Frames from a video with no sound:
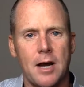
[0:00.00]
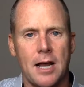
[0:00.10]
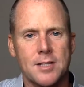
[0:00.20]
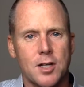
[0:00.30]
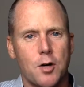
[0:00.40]
where
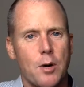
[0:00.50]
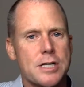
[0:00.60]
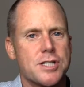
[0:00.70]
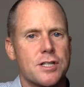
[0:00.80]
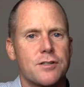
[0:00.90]
I answer
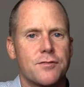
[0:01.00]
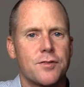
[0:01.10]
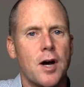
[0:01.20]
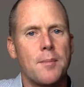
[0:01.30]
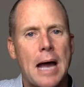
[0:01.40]
questions
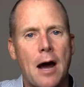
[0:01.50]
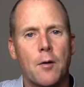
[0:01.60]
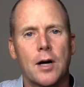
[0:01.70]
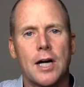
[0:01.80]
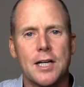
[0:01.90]
from
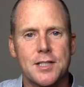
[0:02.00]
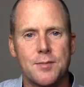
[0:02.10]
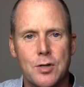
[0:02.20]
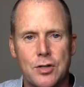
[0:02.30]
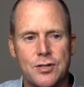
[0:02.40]
our
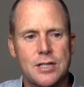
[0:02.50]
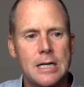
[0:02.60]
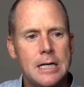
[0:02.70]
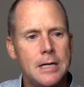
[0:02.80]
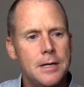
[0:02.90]
customers.